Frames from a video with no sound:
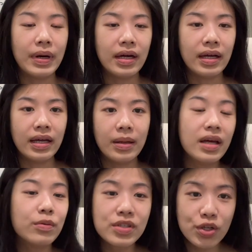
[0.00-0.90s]
But
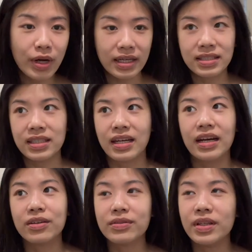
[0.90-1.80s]
it was so hectic,
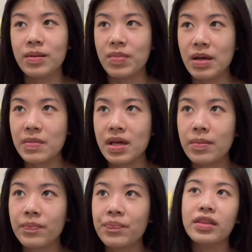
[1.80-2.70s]
I don't really blame
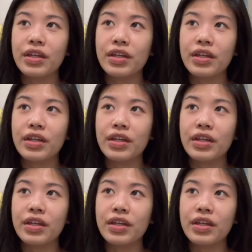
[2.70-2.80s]
them.